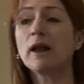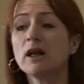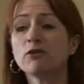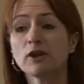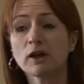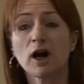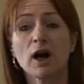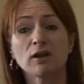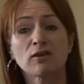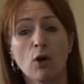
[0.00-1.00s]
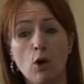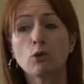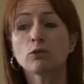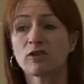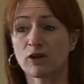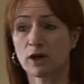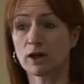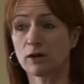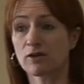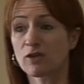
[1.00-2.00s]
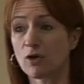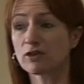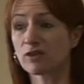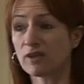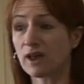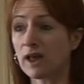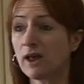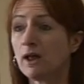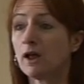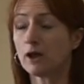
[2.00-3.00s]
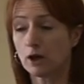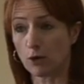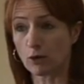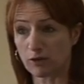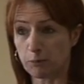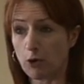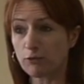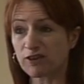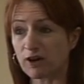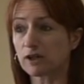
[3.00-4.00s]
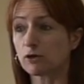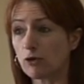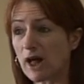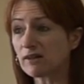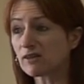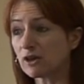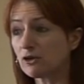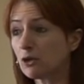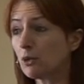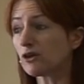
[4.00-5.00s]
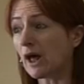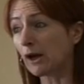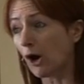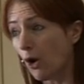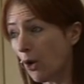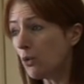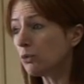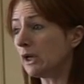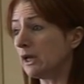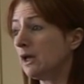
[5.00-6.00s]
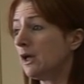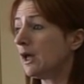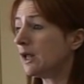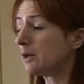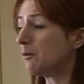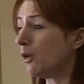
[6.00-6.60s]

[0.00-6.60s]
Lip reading: And even the Guard's own circulars sort of say, you know, it's above certain ranks can do it, and only in the